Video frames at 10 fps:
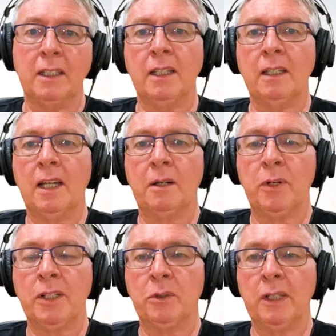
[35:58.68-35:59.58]
the
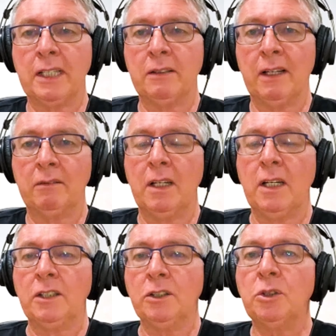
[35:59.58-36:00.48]
pressure release valve.
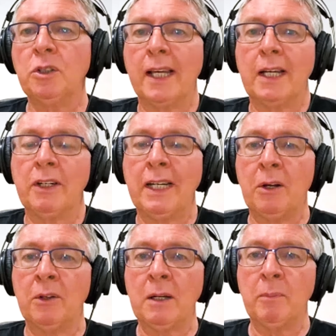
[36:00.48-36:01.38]
Just do that every
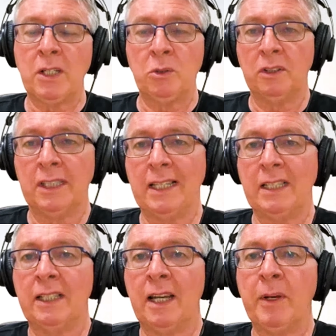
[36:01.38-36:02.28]
now and then. Make there's
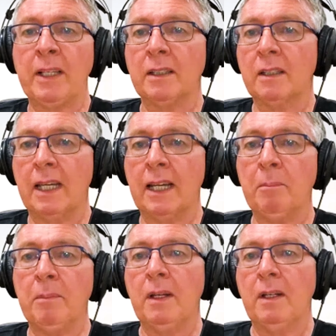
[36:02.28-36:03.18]
nothing gumming the thing
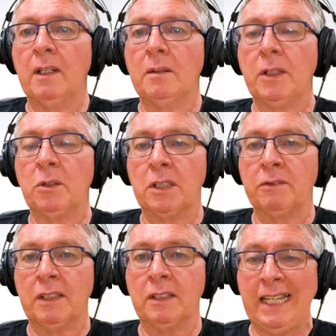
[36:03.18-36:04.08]
up, because
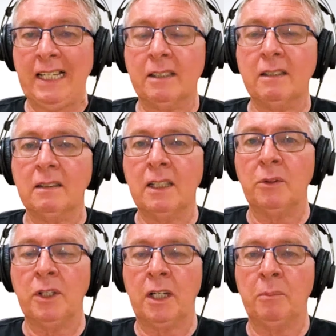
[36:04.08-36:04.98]
if it sticks, you're
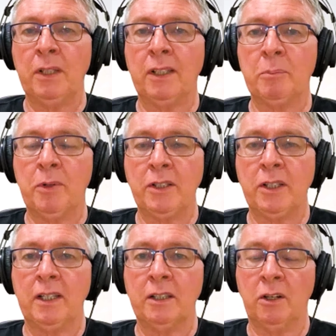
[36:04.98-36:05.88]
going to build up
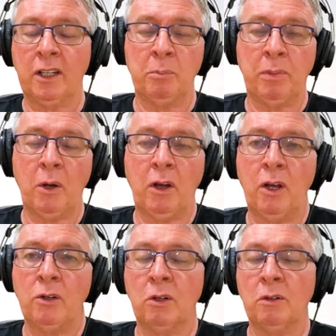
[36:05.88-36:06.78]
pressure and it's either going to blow a
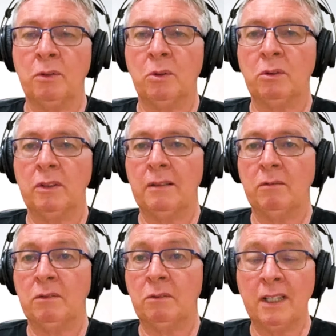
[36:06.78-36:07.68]
hose off, or
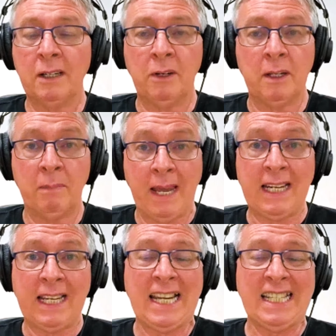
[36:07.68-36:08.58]
in really, really
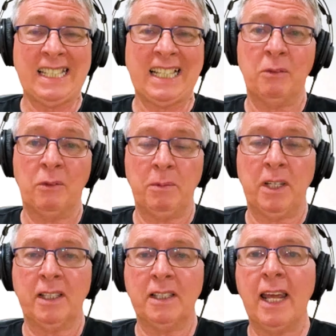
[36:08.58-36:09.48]
bad cases, it can
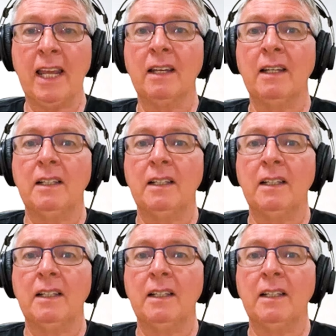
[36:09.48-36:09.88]
rupture the tank.